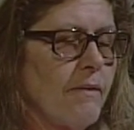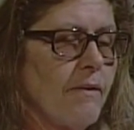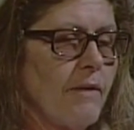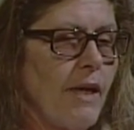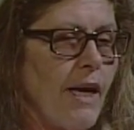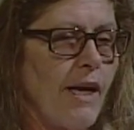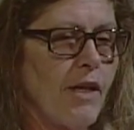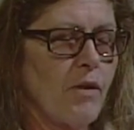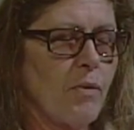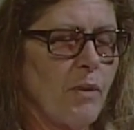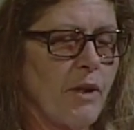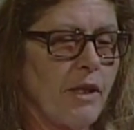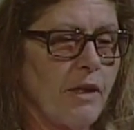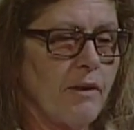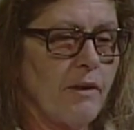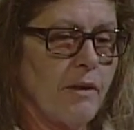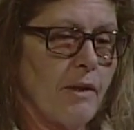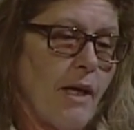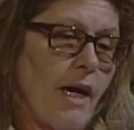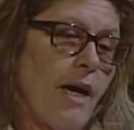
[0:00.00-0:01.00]

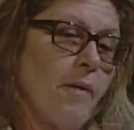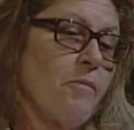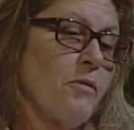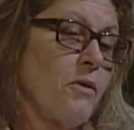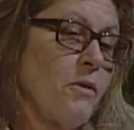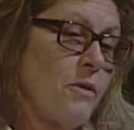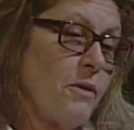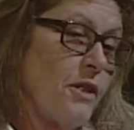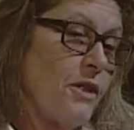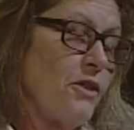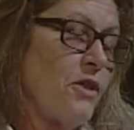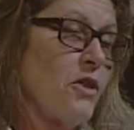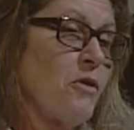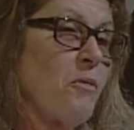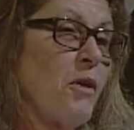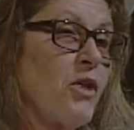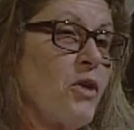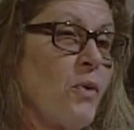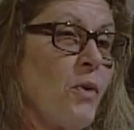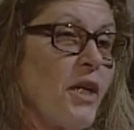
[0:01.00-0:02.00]
this is
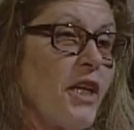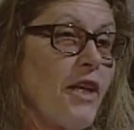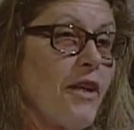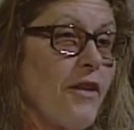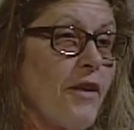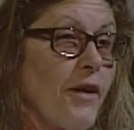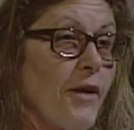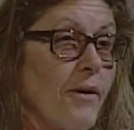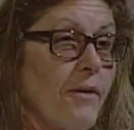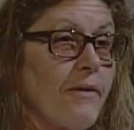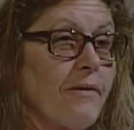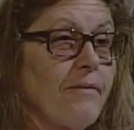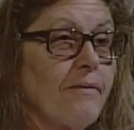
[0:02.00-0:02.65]
my 20th year